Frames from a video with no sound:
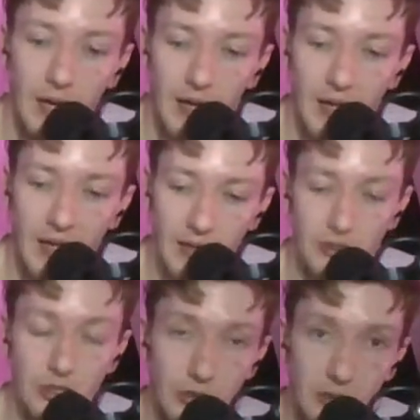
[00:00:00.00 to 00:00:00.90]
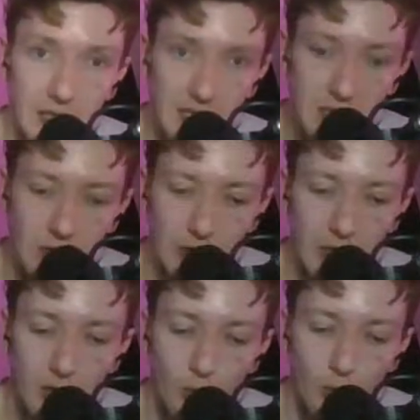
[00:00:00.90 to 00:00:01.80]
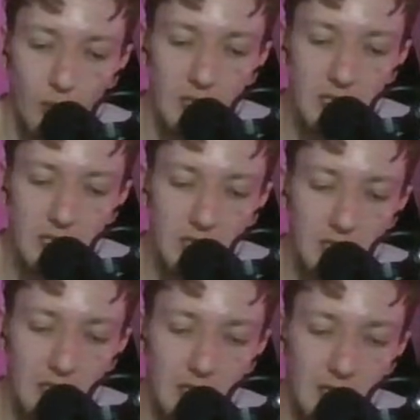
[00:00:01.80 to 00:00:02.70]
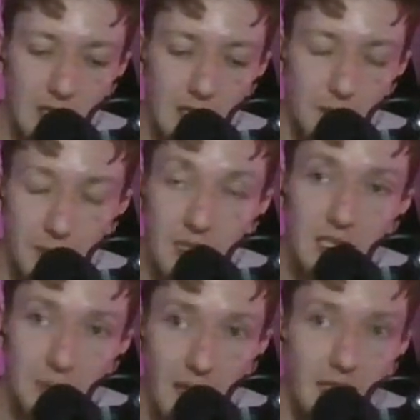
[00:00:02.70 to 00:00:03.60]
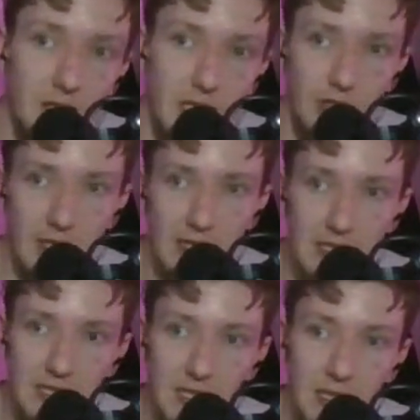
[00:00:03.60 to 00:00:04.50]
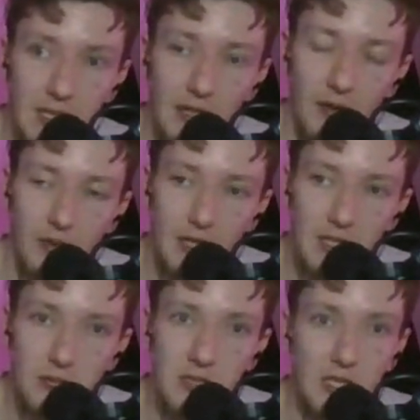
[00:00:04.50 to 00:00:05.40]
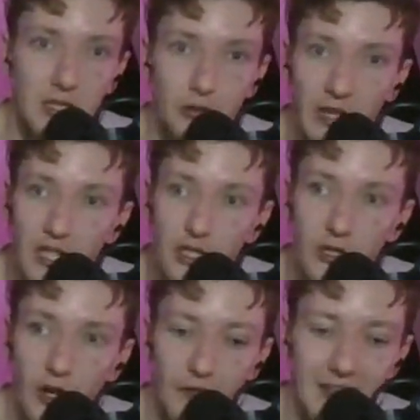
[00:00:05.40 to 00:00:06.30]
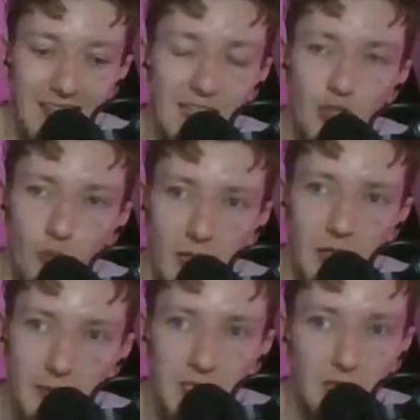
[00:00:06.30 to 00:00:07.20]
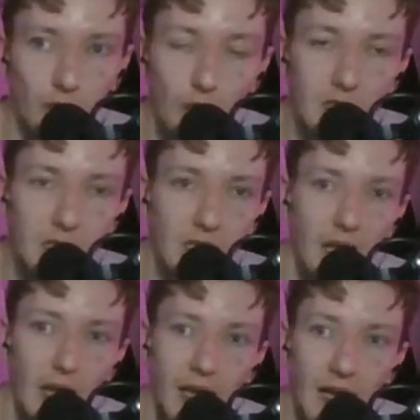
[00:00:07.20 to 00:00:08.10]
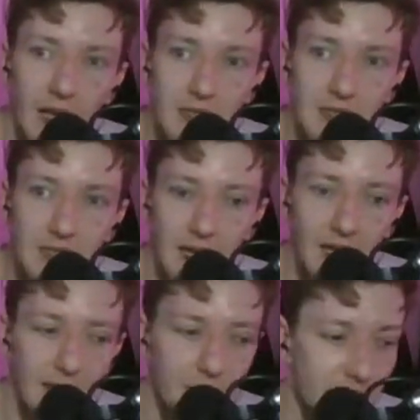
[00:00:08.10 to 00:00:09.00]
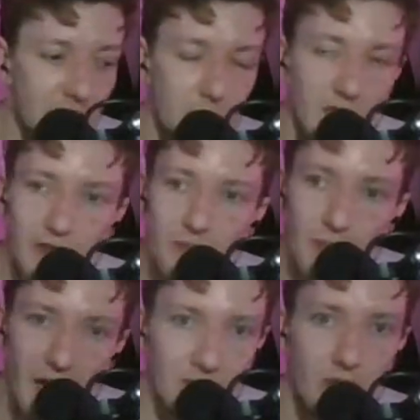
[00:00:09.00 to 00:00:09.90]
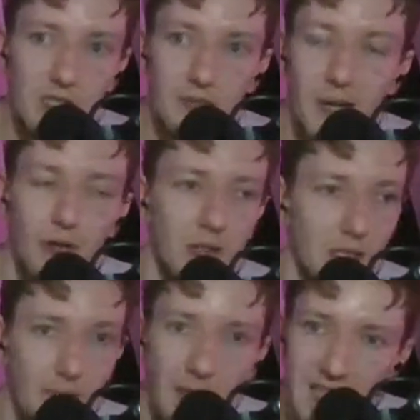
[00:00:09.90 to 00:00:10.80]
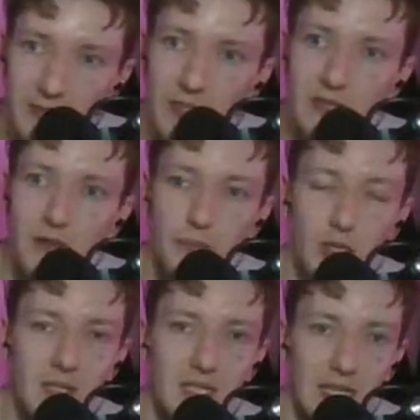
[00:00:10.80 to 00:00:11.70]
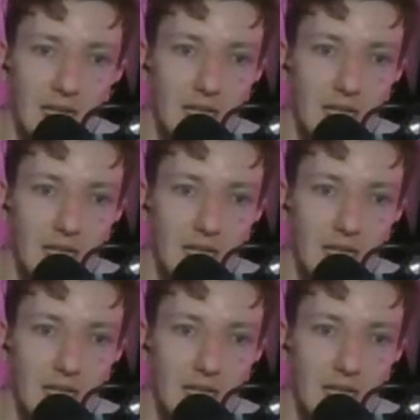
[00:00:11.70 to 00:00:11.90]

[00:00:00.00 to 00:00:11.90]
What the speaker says: in the UK's history was to police the miners' strikes. This was the creation of a nationwide police force, and police were given mass amounts of power, mass amounts of impunity,